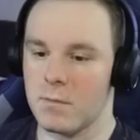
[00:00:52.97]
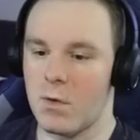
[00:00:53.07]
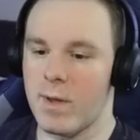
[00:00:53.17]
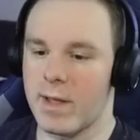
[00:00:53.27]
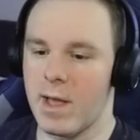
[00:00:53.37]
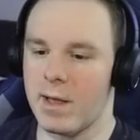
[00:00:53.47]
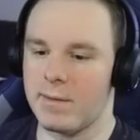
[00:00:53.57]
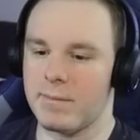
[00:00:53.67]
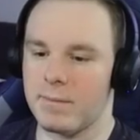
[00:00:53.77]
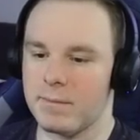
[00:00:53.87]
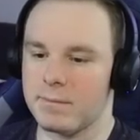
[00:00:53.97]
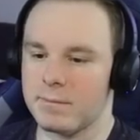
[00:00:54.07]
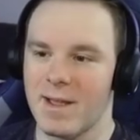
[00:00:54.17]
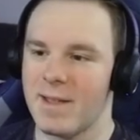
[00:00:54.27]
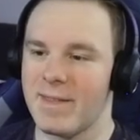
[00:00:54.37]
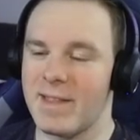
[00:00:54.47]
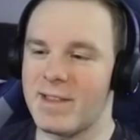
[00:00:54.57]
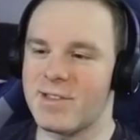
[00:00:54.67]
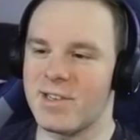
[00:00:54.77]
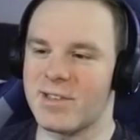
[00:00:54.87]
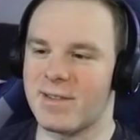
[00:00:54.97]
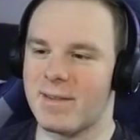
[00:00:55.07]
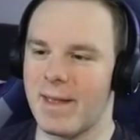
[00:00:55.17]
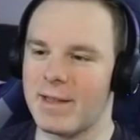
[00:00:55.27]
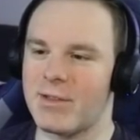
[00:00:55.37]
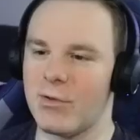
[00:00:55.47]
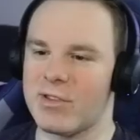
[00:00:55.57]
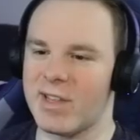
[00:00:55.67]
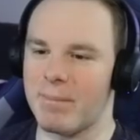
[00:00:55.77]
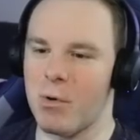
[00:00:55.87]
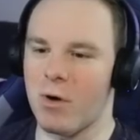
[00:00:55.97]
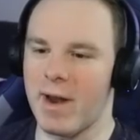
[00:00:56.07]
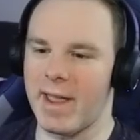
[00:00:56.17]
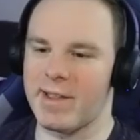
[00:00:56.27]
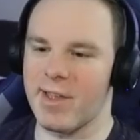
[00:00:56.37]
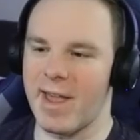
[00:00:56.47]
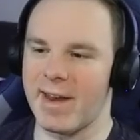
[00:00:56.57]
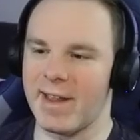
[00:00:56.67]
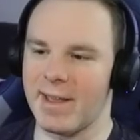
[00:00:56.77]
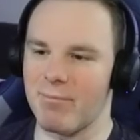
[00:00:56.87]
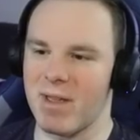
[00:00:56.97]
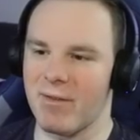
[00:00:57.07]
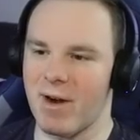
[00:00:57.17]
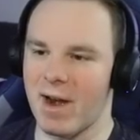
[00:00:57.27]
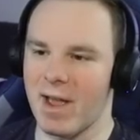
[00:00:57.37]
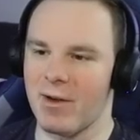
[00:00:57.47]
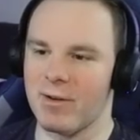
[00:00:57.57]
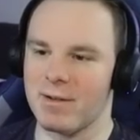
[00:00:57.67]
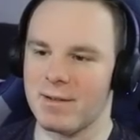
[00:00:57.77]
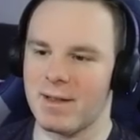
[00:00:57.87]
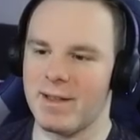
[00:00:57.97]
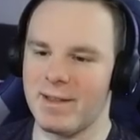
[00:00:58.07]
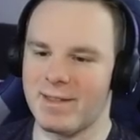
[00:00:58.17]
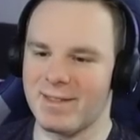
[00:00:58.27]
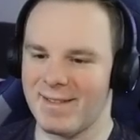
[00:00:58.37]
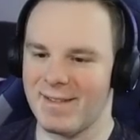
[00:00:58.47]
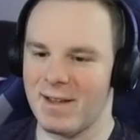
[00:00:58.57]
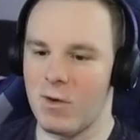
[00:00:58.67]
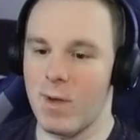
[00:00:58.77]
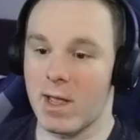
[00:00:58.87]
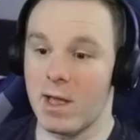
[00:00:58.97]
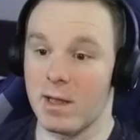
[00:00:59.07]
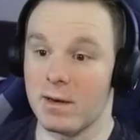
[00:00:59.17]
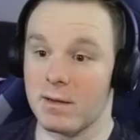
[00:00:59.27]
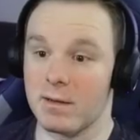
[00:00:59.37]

Oh my god. This is just inducing more anxiety in me right now. Oh my god.